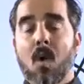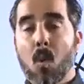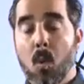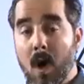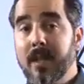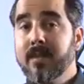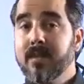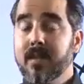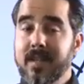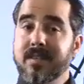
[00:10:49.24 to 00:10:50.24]

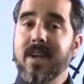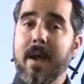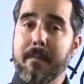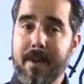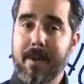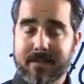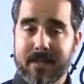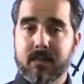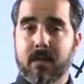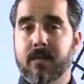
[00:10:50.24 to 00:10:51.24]
once the time
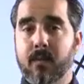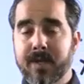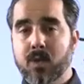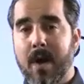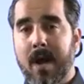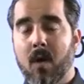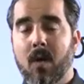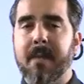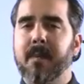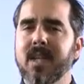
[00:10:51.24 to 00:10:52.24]
passes of the free trial,
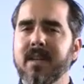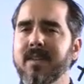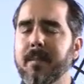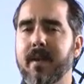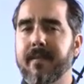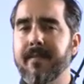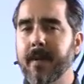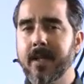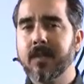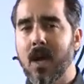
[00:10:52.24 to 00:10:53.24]
I believe it's about a
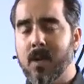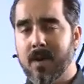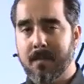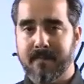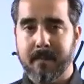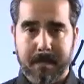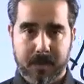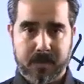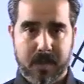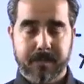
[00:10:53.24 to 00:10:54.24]
$30 a month
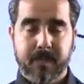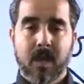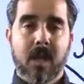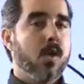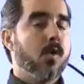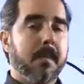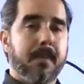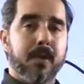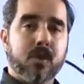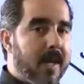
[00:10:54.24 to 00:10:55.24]
membership. You can
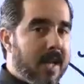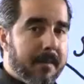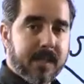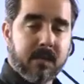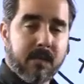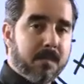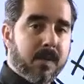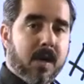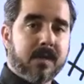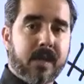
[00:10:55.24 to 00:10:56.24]
put your images of your
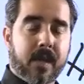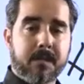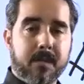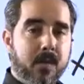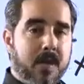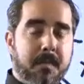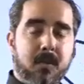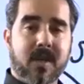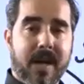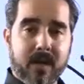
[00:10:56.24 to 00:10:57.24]
products there. You can put
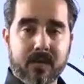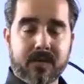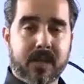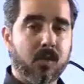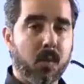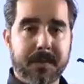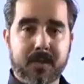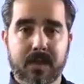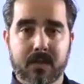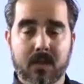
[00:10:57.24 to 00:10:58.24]
titles,
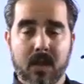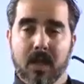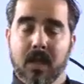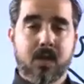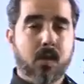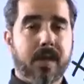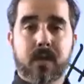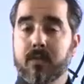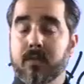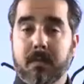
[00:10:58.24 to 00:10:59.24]
descriptions. You can
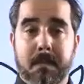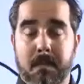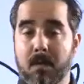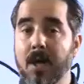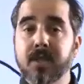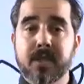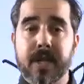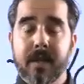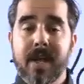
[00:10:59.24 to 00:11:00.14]
just launch it.